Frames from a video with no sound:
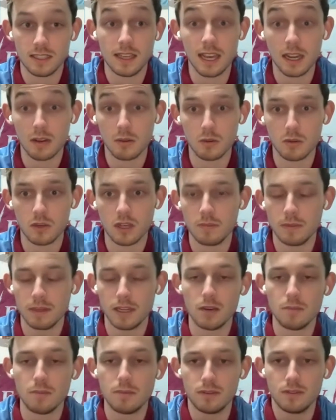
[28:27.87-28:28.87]
They're all
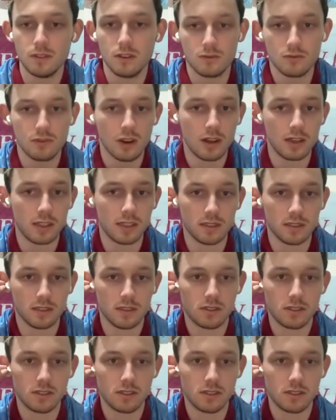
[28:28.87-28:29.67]
coming up on the horizon.